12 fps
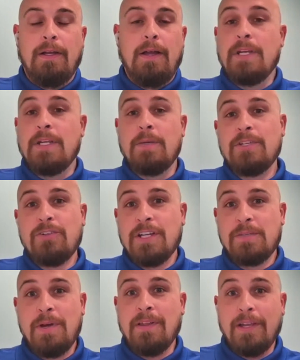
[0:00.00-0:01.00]
to be
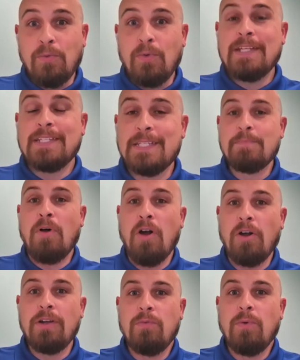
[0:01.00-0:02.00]
transparent, like race
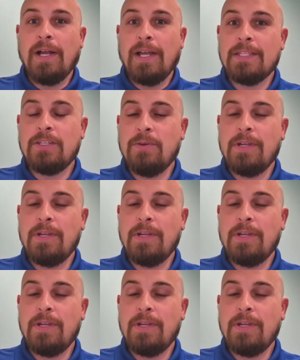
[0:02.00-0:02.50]
part of what gets